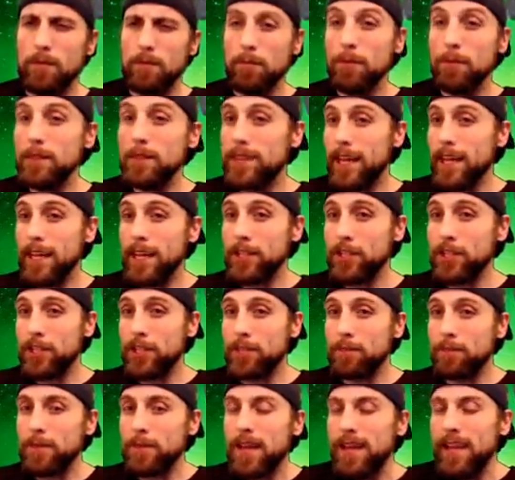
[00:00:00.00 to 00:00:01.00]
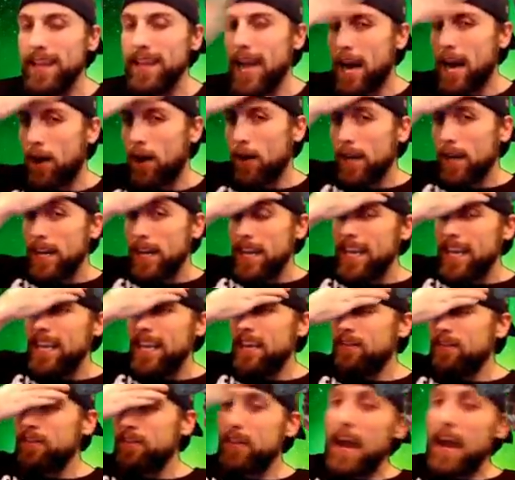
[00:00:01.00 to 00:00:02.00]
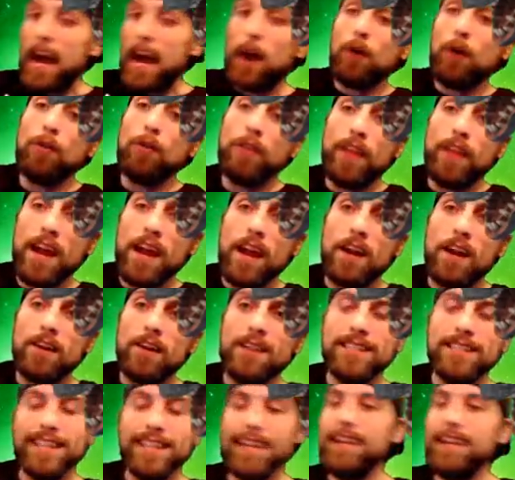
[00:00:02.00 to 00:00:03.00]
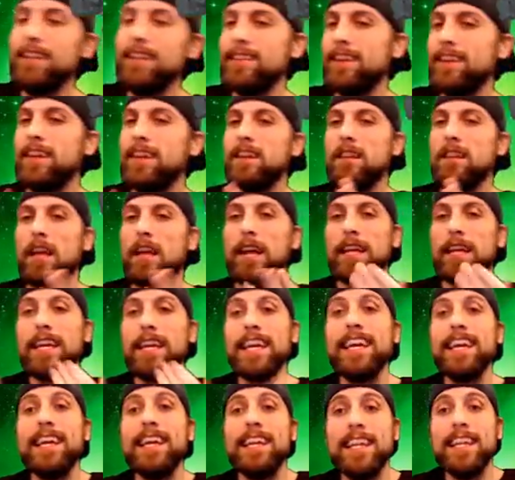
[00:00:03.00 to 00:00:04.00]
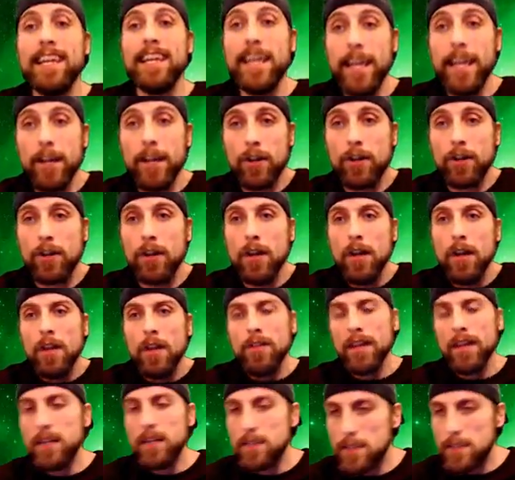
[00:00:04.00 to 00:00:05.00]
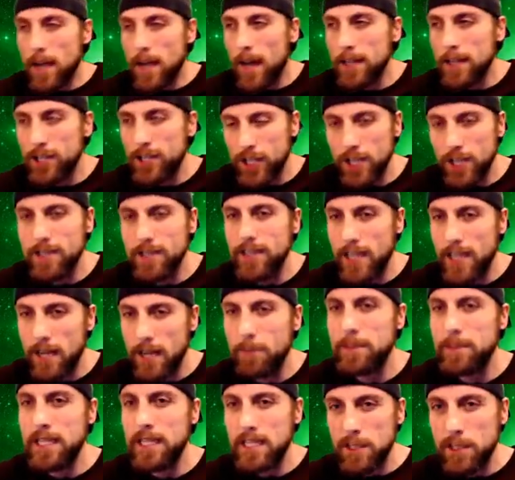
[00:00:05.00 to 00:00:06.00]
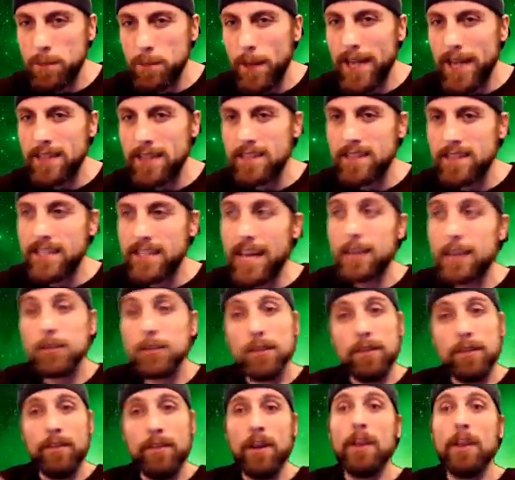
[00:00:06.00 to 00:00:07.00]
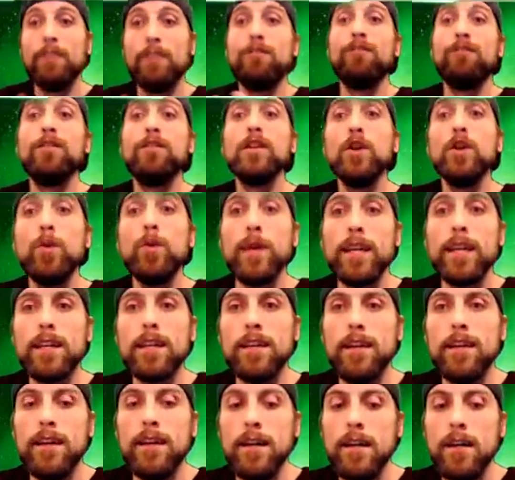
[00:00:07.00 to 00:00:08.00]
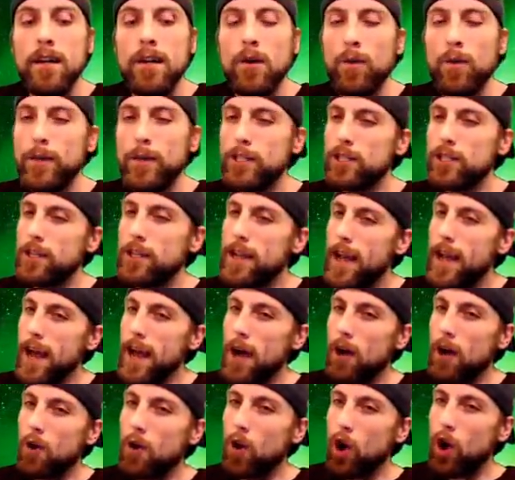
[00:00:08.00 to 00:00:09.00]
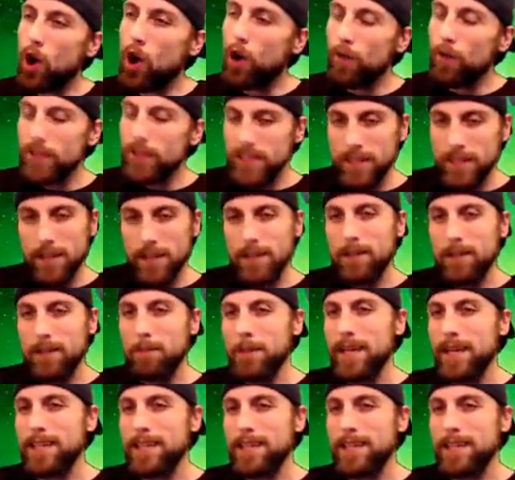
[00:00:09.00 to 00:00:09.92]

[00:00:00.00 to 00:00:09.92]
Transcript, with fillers: protection. Now, if out there is anything like in here, then it's not just empty space. It's actually very fluid, which now all of a sudden makes